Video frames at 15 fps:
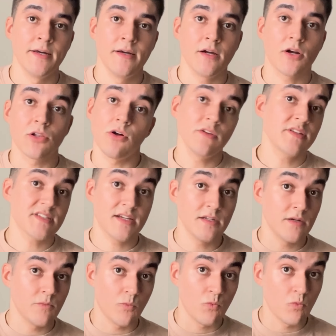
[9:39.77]
Claude is going
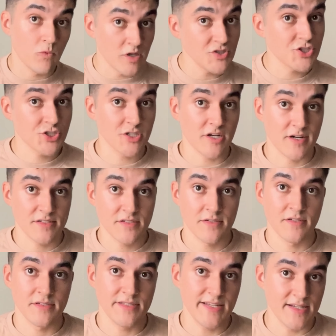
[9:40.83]
to one-shot
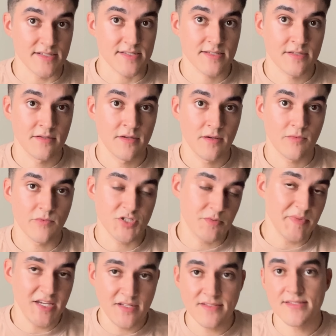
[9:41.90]
this, which
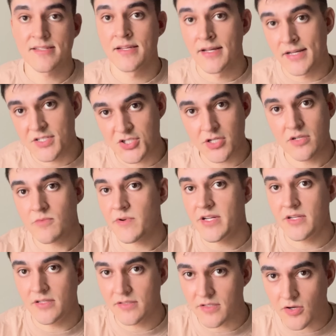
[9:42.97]
means
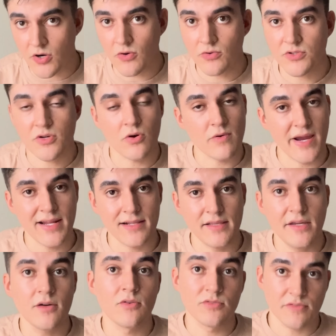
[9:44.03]
generating the code
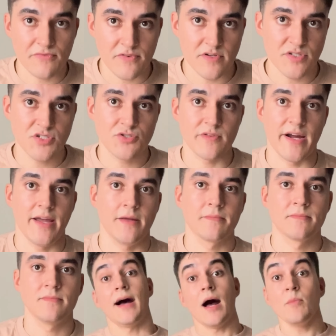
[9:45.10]
correctly on the first try.
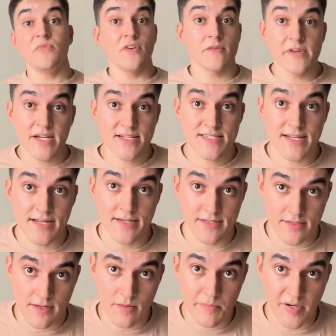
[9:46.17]
I'm very excited
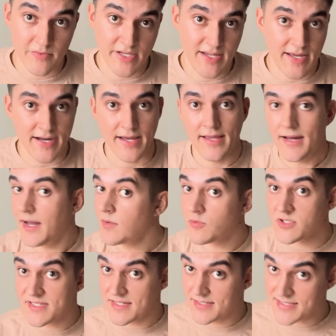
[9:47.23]
about AI. I
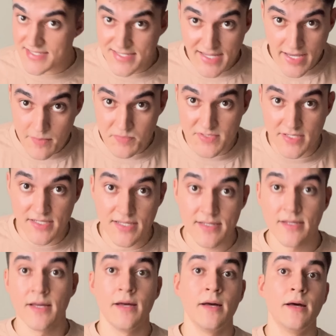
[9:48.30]
was a skeptic,
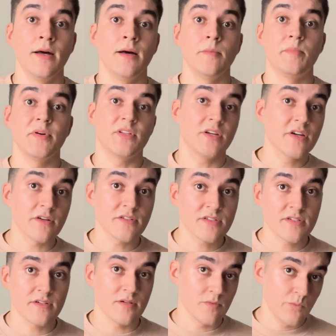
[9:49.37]
but
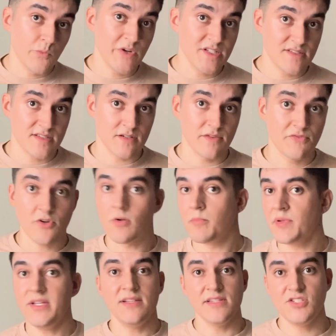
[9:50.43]
Cursor and Windsurf
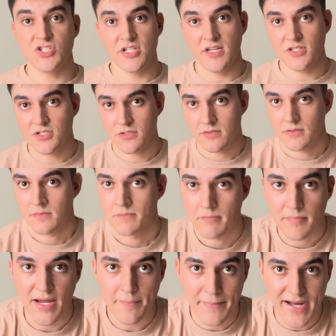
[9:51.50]
completely changed
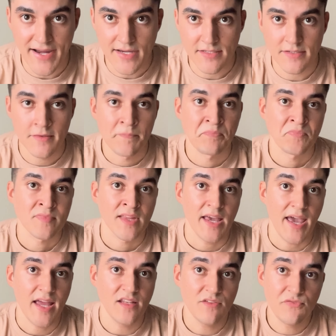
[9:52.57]
my mind.
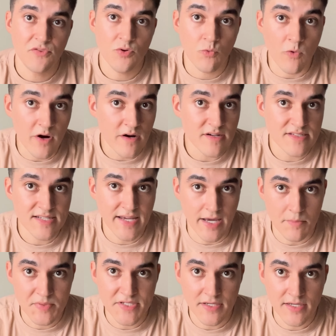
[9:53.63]
And if you are a
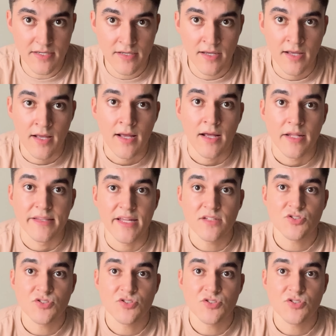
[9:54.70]
skeptic, then